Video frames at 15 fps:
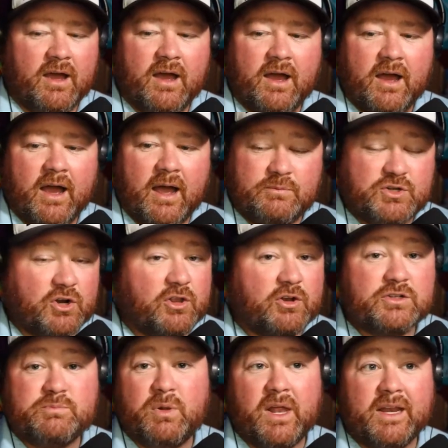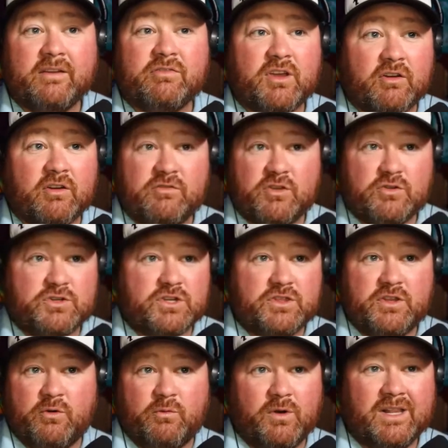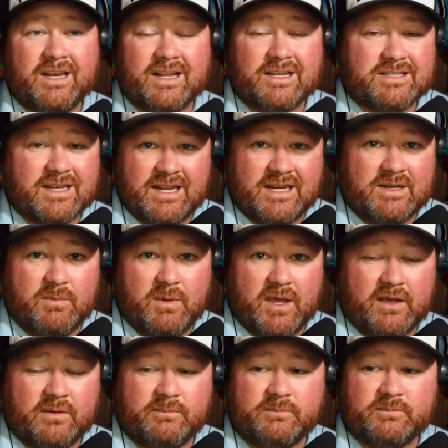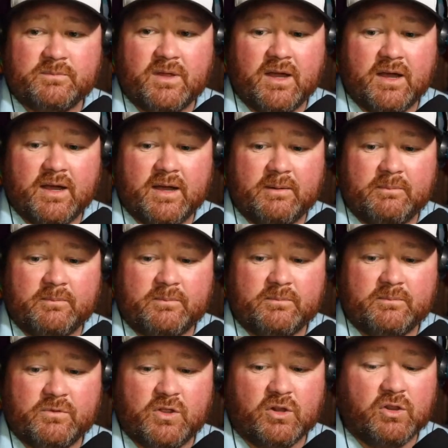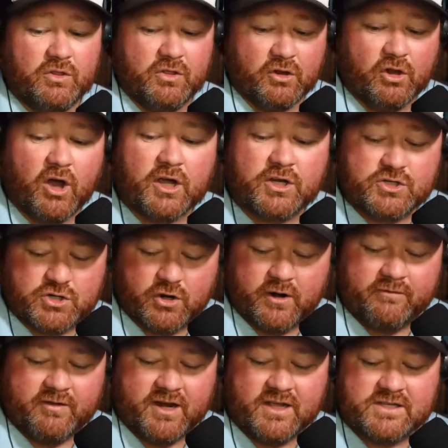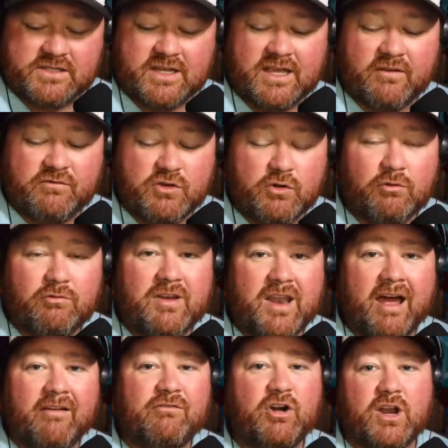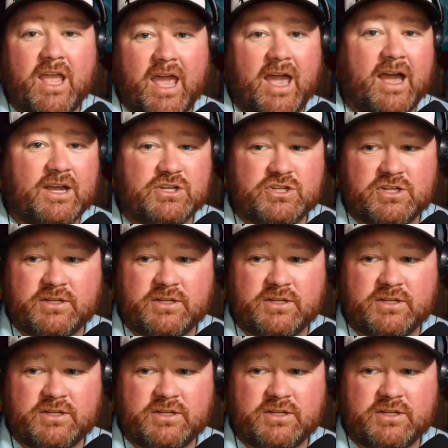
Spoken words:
I'm sure there's plenty of confusion. There really doesn't need to be. The long and short of it is, if you've never cashed,